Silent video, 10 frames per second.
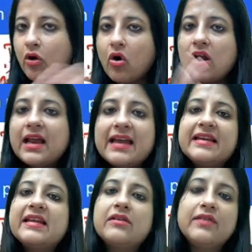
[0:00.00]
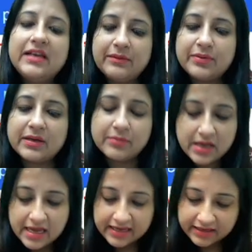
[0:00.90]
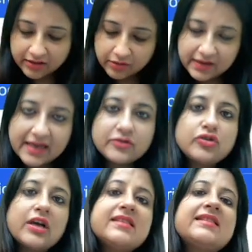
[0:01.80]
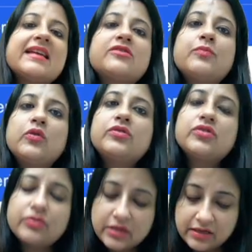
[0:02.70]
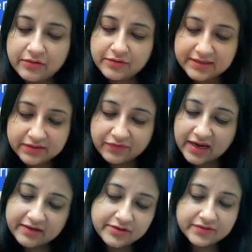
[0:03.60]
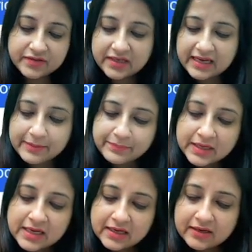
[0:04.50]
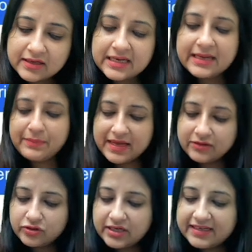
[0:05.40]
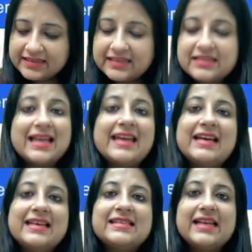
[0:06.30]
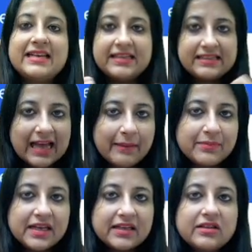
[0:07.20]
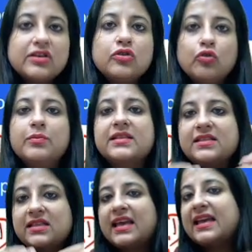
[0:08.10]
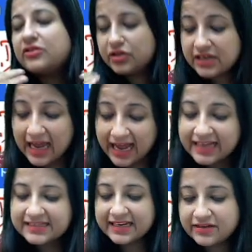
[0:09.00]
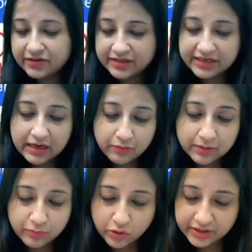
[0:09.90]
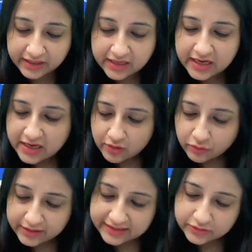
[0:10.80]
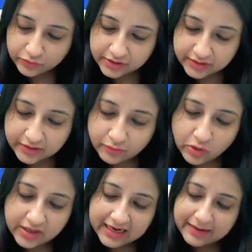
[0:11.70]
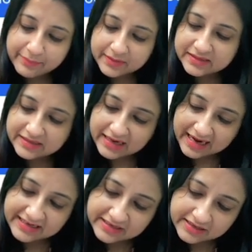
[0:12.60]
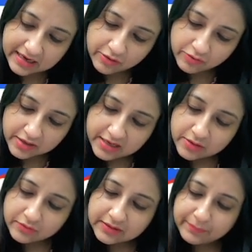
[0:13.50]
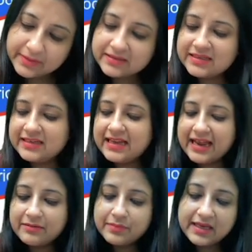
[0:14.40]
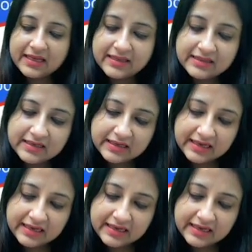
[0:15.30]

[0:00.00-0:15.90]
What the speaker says: all are in equilibrium. Here we are just exposed to the risk factors. Okay, early pathogenesis, like I said, it's happening in the humans. The agent has entered in our body. Okay, so here what happens right now, the person can be in the